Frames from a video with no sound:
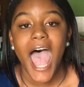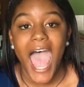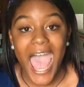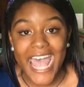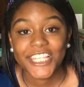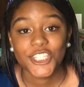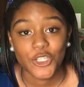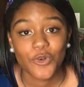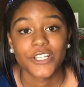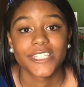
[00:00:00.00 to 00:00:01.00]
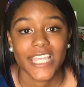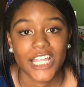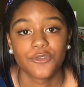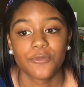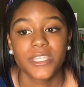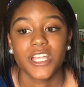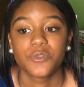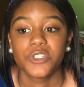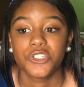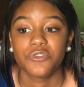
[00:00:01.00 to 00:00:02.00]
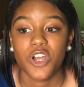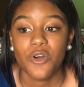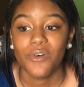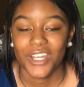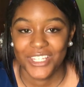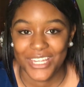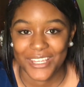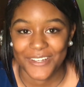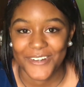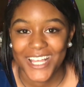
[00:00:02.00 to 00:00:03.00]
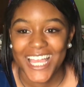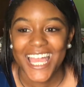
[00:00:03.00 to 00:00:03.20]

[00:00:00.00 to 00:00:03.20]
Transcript: has your schedule, because what you don't want to do